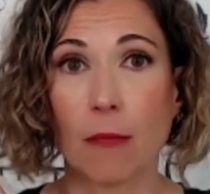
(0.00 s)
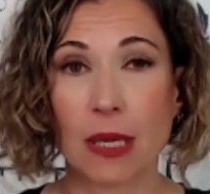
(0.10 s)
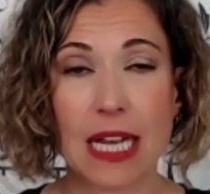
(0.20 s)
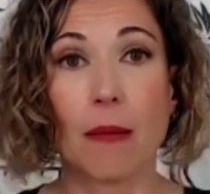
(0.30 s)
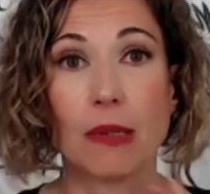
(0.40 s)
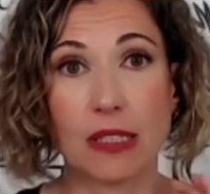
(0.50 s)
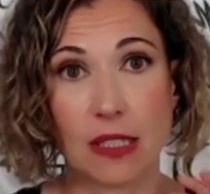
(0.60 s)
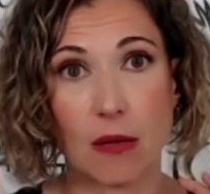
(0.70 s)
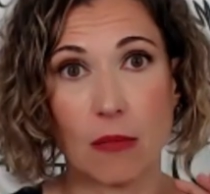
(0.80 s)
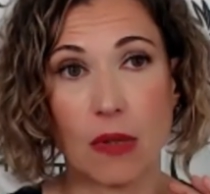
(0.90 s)

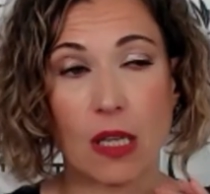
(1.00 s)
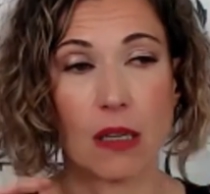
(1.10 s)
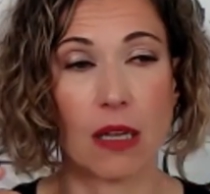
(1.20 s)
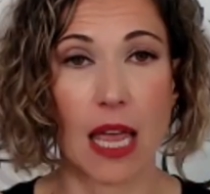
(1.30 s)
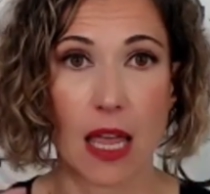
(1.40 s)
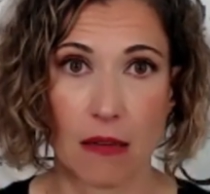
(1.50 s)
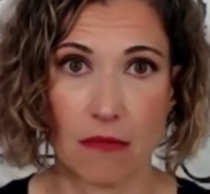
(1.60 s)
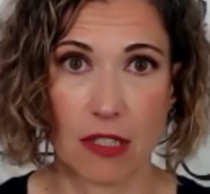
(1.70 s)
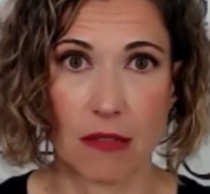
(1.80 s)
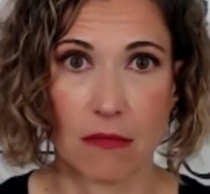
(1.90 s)
metabolism
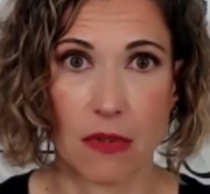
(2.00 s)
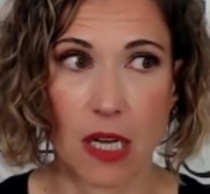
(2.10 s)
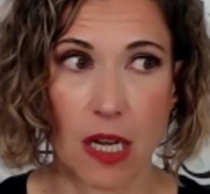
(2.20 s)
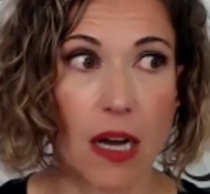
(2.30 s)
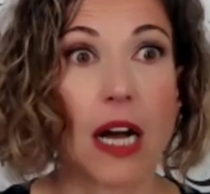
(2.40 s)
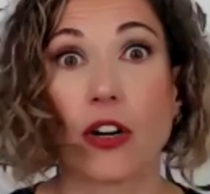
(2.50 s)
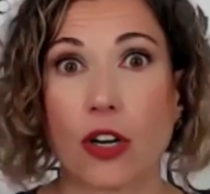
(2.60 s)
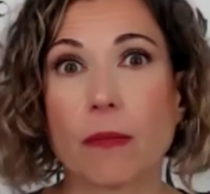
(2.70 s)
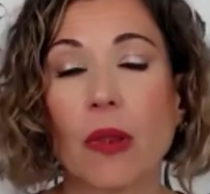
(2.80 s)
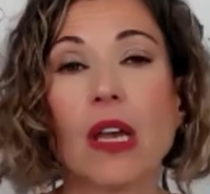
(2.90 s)
and uh,
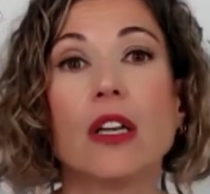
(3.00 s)
hunger.